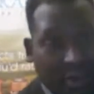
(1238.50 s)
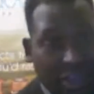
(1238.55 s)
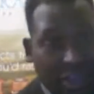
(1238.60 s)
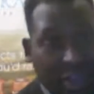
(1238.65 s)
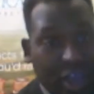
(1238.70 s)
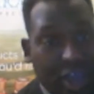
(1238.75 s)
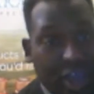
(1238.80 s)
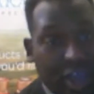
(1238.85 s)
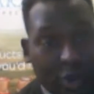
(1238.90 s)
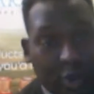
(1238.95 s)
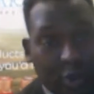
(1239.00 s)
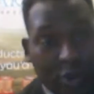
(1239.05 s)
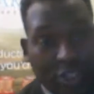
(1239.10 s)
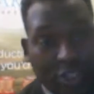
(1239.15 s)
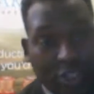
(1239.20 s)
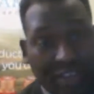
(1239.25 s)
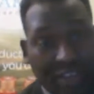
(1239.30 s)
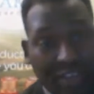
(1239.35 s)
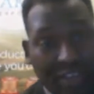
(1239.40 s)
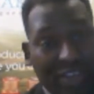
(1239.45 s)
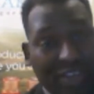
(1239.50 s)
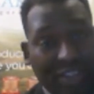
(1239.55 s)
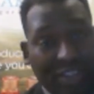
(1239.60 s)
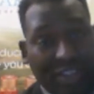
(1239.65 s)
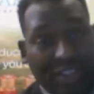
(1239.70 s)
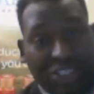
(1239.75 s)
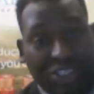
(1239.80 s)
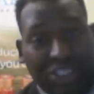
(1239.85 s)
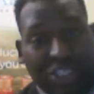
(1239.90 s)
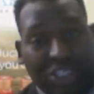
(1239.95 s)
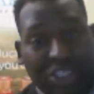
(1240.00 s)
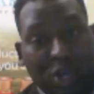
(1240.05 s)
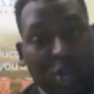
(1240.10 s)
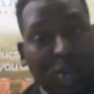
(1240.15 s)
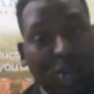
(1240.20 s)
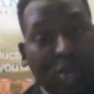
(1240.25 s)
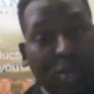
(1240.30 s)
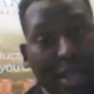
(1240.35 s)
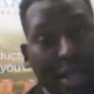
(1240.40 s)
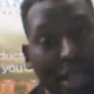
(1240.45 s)
We are going to fund this
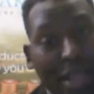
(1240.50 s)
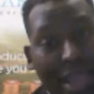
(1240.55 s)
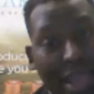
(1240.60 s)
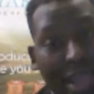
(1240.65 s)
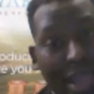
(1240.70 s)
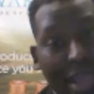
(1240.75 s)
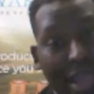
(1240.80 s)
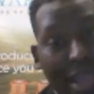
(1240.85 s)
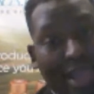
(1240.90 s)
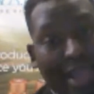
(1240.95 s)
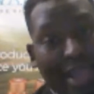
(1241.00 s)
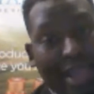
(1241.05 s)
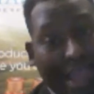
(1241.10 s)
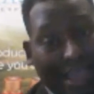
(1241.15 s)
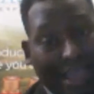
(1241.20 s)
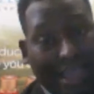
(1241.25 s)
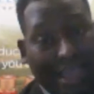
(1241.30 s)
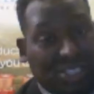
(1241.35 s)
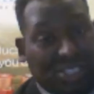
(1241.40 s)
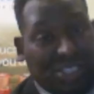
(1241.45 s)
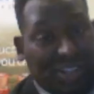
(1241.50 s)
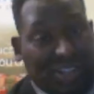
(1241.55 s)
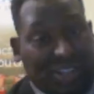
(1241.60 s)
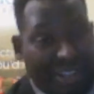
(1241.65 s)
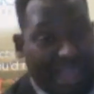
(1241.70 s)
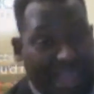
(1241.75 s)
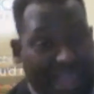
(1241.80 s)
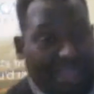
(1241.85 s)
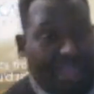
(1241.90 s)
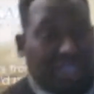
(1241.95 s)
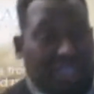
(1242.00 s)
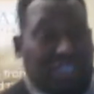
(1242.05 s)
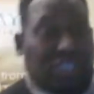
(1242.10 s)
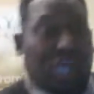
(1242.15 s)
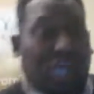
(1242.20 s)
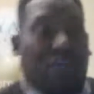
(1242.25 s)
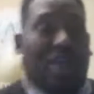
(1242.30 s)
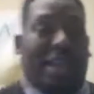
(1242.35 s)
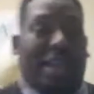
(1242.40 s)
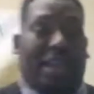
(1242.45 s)
show, and I assert that this
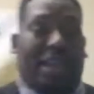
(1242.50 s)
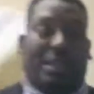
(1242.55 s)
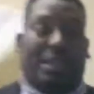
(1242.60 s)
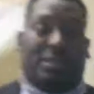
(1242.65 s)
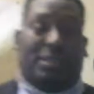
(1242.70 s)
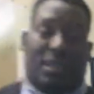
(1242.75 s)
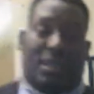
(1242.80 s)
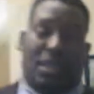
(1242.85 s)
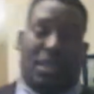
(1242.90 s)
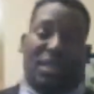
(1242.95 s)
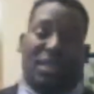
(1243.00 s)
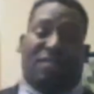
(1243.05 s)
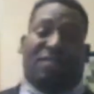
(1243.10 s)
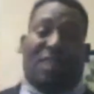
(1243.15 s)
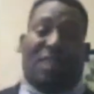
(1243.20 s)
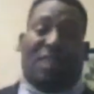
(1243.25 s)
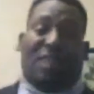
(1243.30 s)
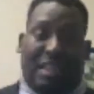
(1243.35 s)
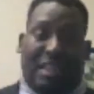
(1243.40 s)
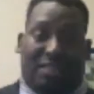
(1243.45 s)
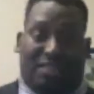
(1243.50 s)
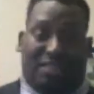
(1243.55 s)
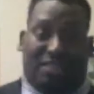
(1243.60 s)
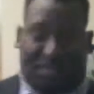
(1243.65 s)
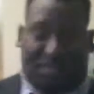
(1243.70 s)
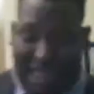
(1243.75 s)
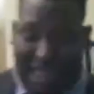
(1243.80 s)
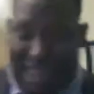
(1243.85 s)
show is going to be funded for